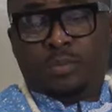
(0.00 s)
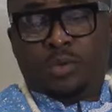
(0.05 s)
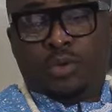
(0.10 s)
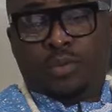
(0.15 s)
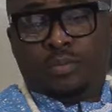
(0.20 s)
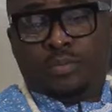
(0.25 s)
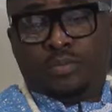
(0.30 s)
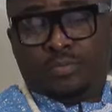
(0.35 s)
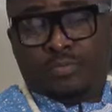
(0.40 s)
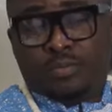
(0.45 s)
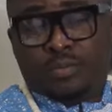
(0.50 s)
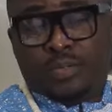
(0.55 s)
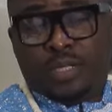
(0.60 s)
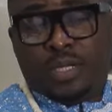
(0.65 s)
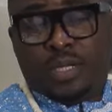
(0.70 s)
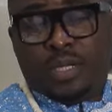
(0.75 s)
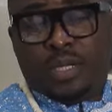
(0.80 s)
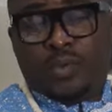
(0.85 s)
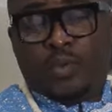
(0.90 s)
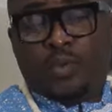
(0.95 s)
No,
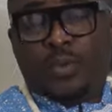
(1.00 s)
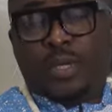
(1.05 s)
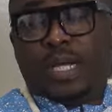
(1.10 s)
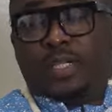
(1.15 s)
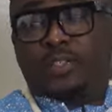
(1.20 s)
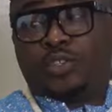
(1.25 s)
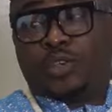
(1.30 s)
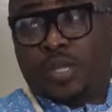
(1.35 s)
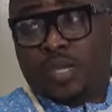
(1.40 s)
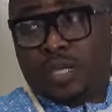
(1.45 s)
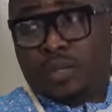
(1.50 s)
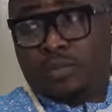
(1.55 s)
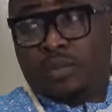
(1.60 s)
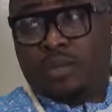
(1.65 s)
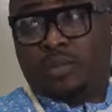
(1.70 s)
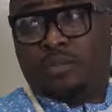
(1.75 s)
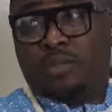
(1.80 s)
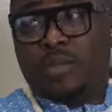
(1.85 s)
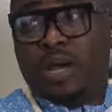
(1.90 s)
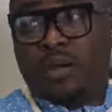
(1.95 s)
we are talking
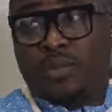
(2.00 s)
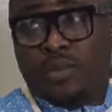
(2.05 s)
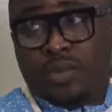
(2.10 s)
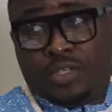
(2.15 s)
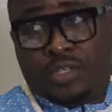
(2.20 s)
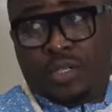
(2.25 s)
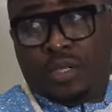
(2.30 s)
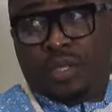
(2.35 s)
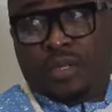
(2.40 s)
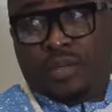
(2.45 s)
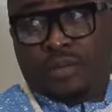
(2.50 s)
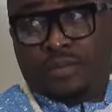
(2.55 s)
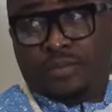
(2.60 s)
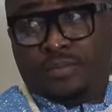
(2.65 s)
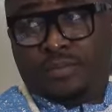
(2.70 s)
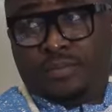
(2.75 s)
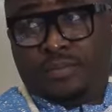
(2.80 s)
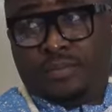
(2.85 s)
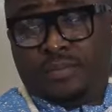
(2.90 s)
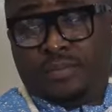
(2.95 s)
about marriage here.
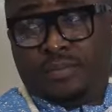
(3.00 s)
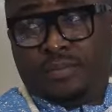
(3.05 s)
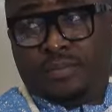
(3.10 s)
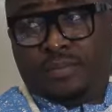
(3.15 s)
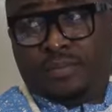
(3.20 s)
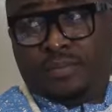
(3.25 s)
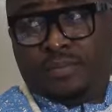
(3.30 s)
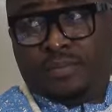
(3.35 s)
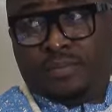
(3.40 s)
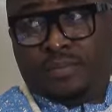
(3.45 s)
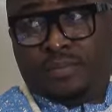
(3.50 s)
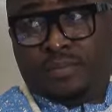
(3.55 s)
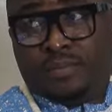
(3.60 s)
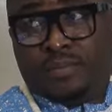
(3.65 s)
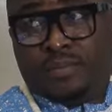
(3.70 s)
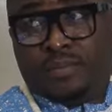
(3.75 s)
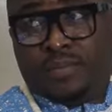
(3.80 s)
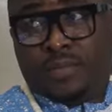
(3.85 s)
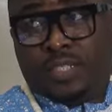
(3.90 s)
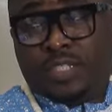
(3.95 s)

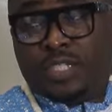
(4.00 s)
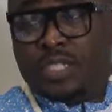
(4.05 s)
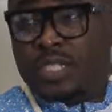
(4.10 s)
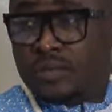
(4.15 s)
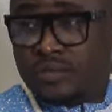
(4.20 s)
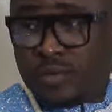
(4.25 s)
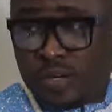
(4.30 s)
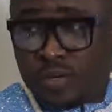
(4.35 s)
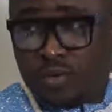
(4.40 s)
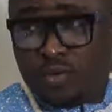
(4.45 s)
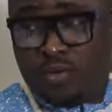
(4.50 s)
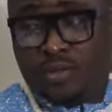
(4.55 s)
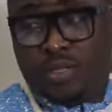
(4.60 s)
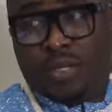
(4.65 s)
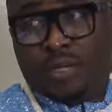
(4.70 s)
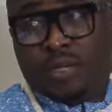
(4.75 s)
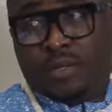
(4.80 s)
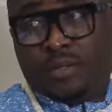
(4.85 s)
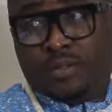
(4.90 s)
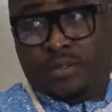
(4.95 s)
She's a very
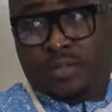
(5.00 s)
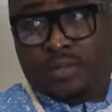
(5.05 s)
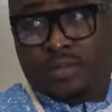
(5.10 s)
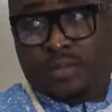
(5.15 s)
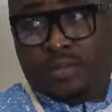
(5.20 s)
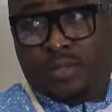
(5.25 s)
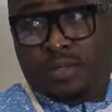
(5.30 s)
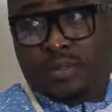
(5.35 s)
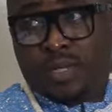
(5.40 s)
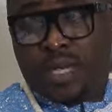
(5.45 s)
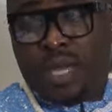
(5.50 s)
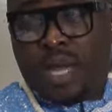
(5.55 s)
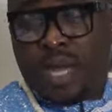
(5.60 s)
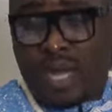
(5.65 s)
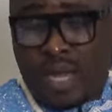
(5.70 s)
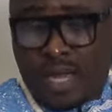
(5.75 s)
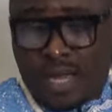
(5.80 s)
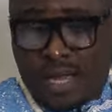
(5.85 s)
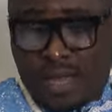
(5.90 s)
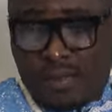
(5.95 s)
good girl.
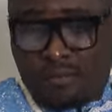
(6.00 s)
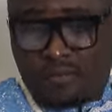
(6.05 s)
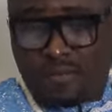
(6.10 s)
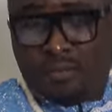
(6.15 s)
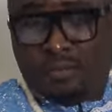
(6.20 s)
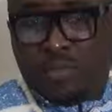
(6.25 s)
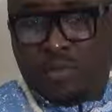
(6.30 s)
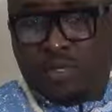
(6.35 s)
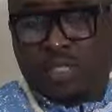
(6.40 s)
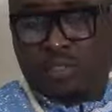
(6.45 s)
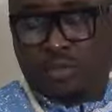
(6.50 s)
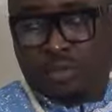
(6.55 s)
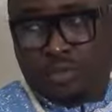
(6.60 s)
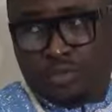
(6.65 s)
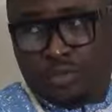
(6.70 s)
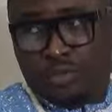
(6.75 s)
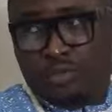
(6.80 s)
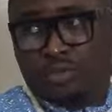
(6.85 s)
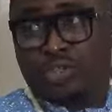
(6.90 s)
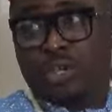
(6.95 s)
I have the money
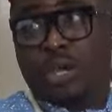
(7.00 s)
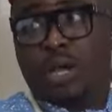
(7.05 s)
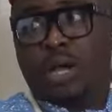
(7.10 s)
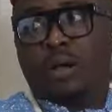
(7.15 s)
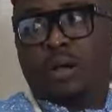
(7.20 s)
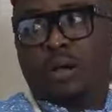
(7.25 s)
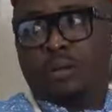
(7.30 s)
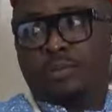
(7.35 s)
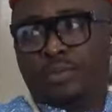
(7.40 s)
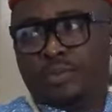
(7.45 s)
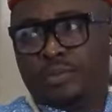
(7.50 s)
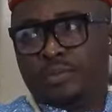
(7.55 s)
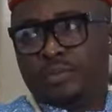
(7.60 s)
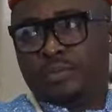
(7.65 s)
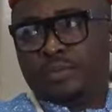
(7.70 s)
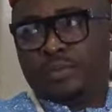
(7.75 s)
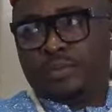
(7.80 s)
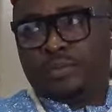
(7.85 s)
to touch her up.